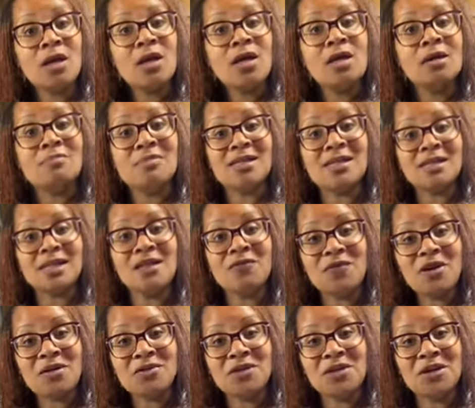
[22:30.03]
Be safe
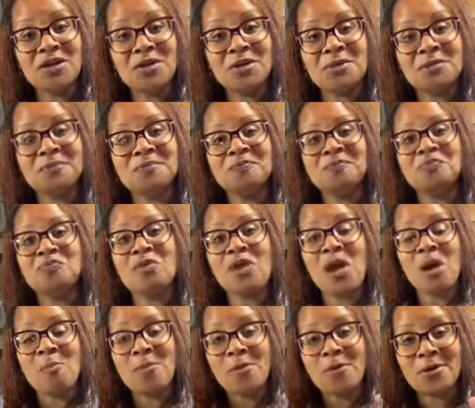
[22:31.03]
out there, and
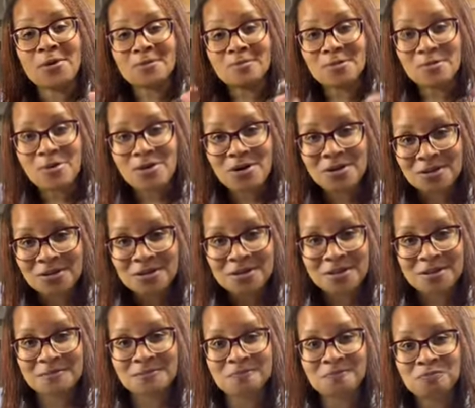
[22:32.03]
more importantly,
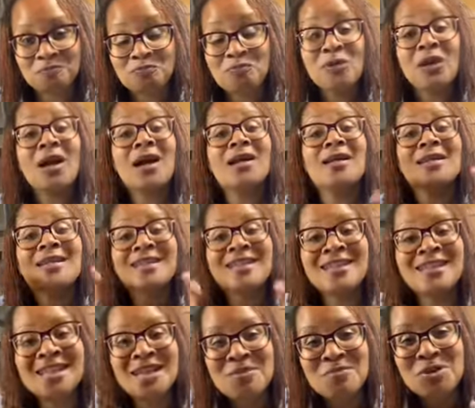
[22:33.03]

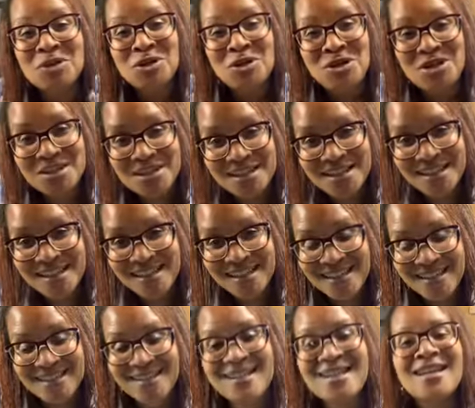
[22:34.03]
keep
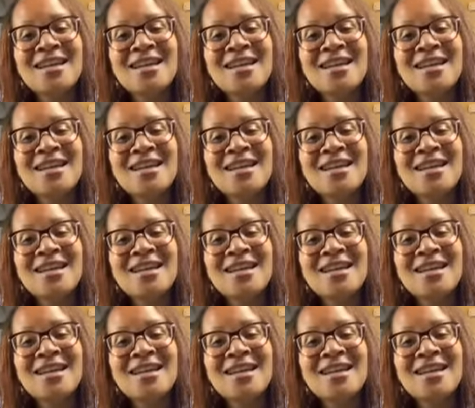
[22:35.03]
cooking.